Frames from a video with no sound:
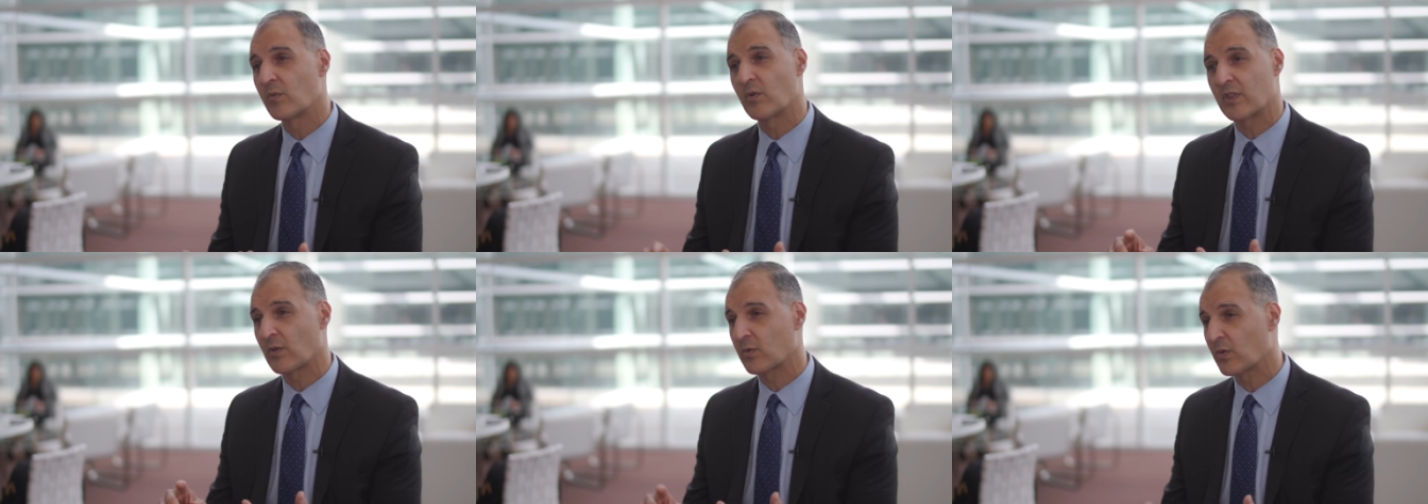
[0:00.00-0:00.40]

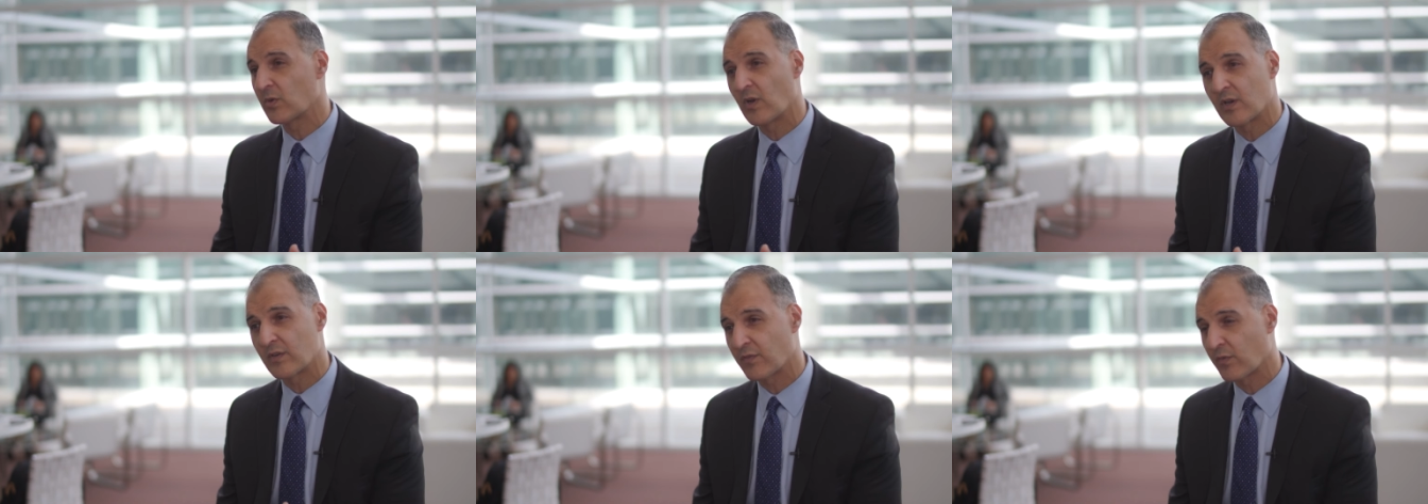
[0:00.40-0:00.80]
with local
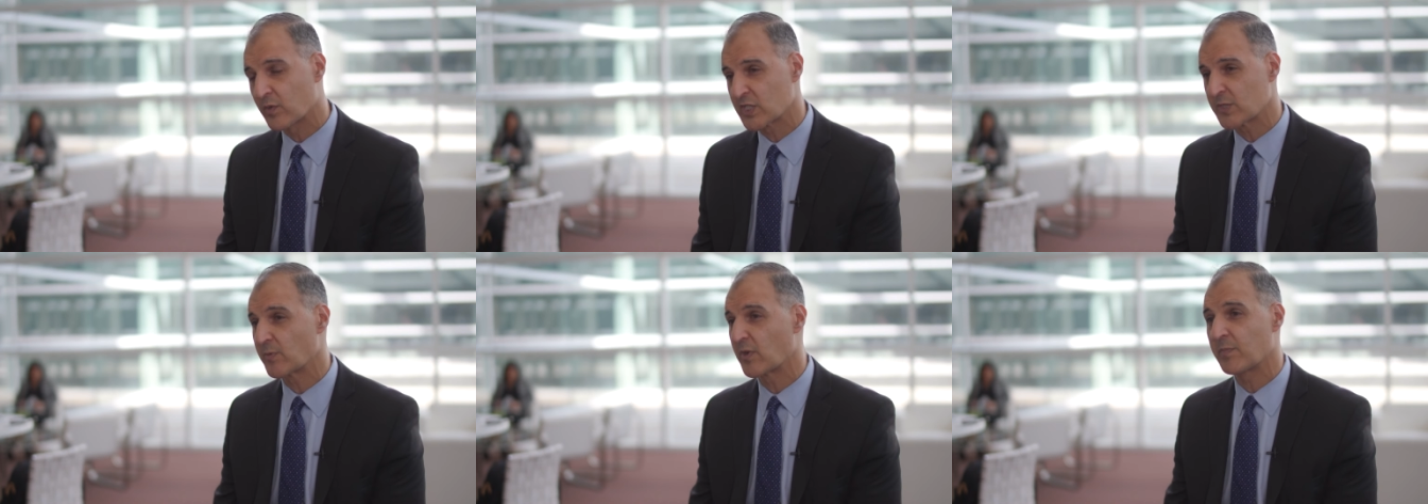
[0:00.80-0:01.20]
law
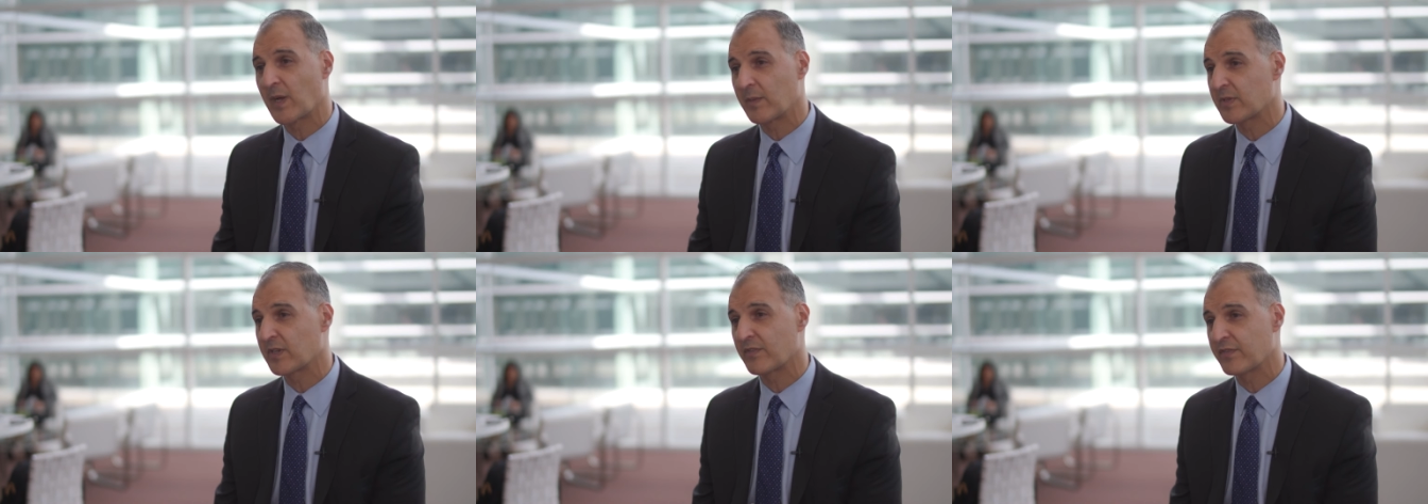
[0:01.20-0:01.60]
enforcement, with
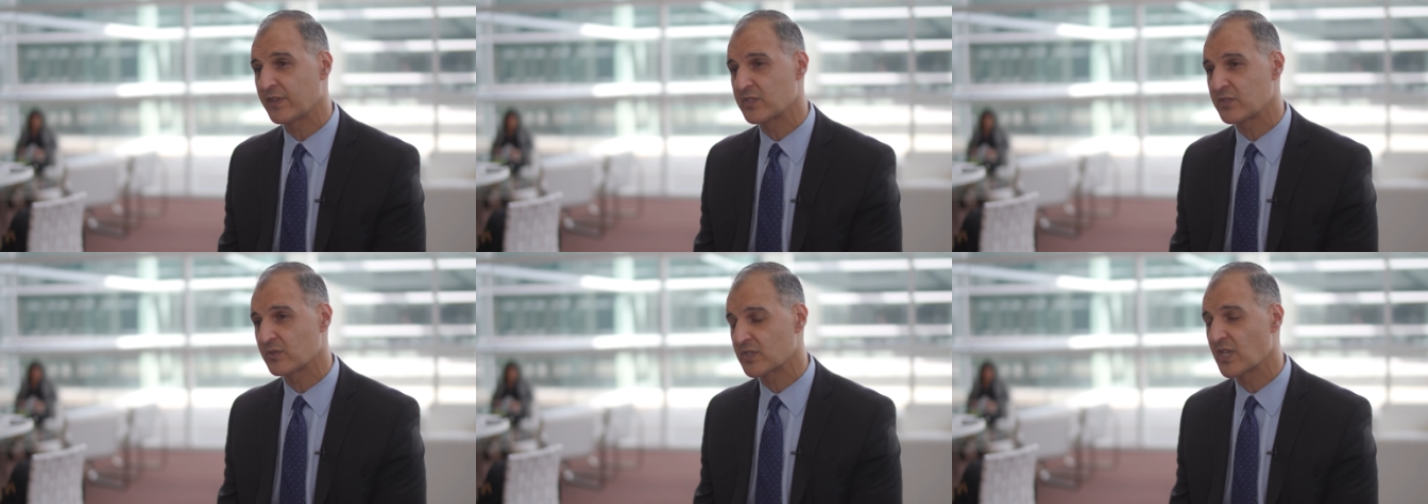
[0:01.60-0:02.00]
public
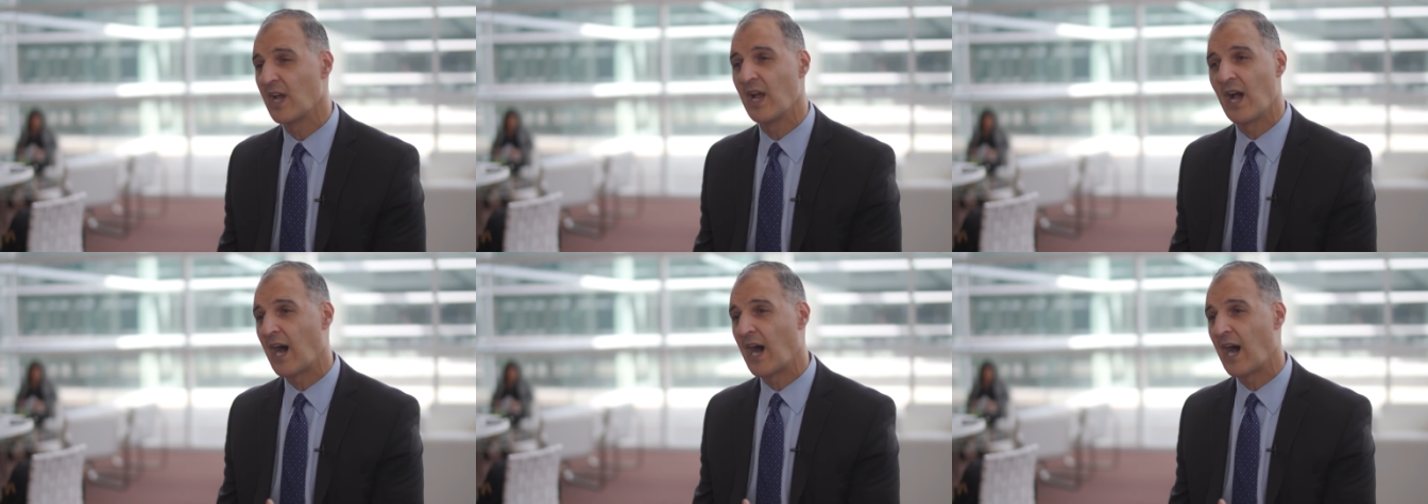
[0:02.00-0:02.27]
officials